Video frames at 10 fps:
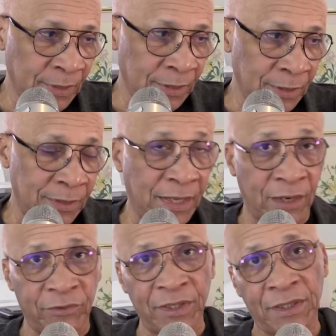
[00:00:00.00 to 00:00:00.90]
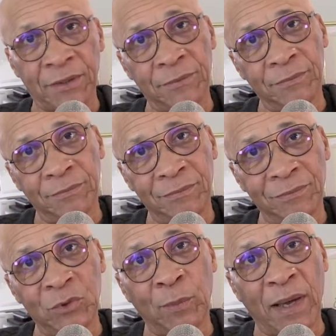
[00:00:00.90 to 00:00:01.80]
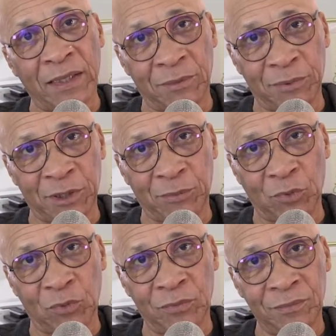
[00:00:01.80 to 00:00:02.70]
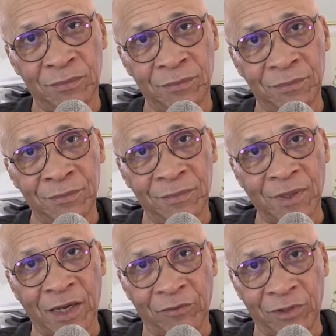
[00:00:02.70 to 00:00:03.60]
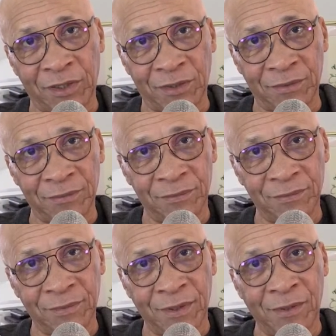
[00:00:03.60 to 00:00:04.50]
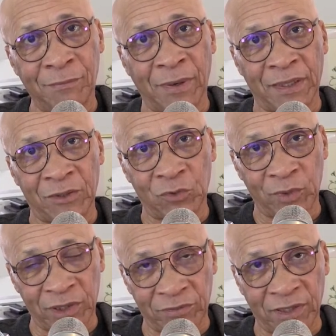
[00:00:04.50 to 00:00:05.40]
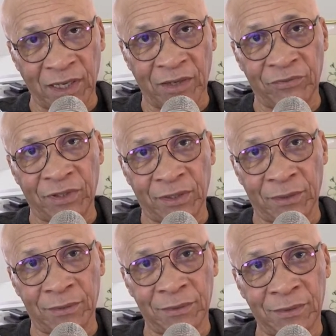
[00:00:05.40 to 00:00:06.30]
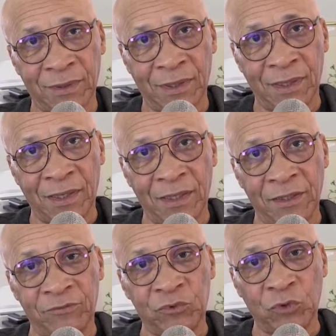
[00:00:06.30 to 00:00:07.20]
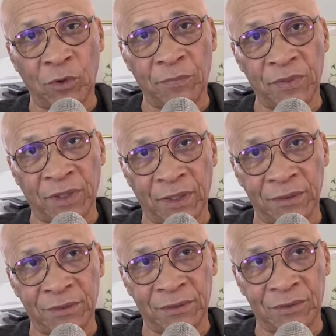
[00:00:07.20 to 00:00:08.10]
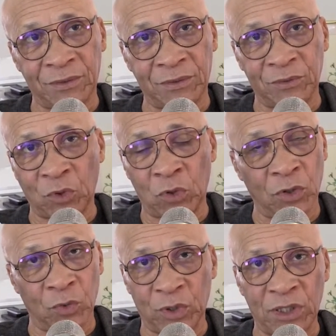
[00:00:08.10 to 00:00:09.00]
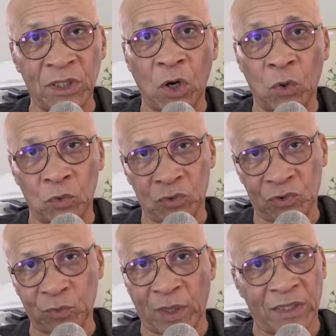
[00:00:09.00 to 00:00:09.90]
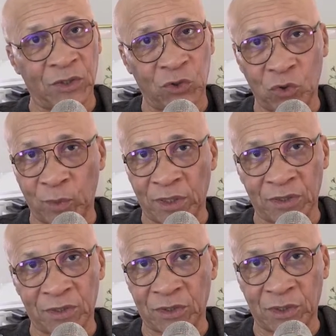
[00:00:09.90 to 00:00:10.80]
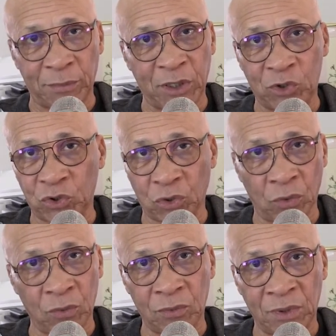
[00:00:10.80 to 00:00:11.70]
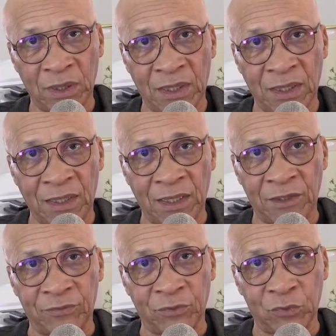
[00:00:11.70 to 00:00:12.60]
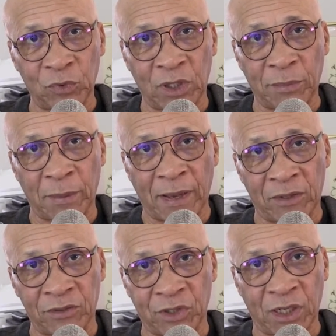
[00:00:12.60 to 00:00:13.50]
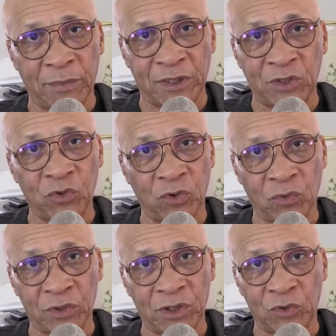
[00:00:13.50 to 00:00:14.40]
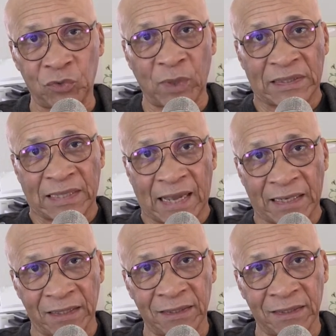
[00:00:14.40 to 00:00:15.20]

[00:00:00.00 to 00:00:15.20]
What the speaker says: they are ready. The Biden people are ready. But intuitively, I feel if Trump thinks although he knows what he's doing, it's a big show. It's to keep him out of jail, but he's going to continue to attack